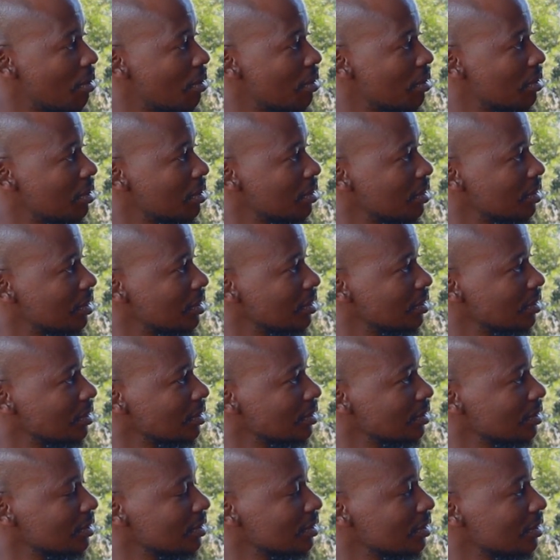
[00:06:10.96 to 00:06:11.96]

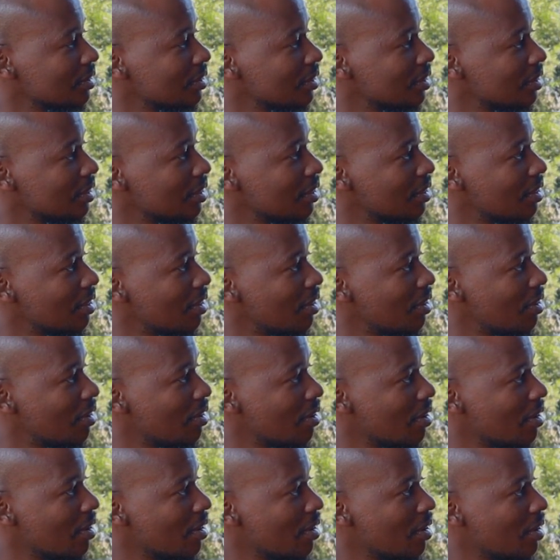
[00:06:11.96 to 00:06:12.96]

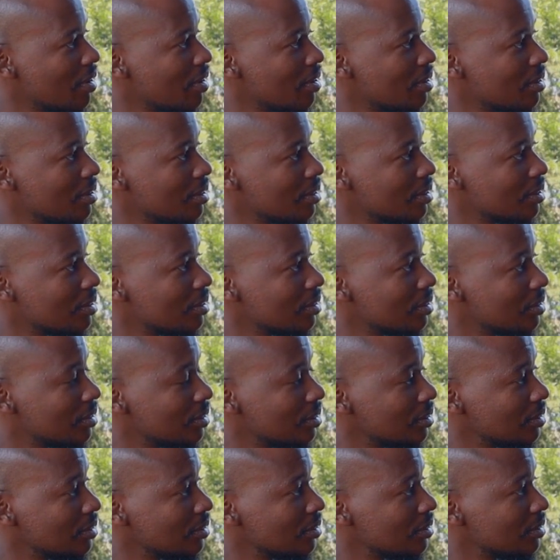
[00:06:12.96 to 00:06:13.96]

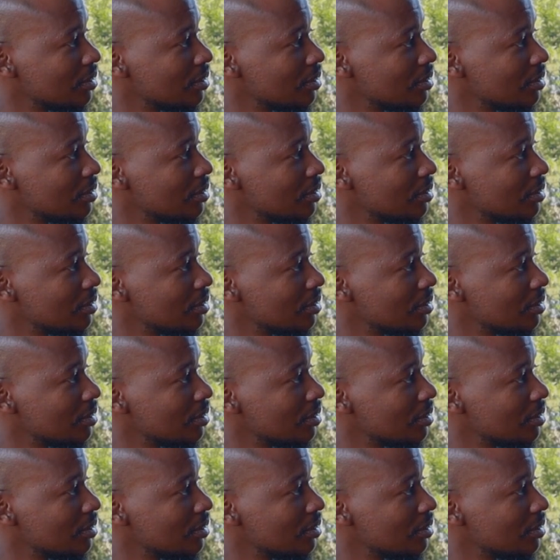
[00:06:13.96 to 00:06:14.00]
(silent)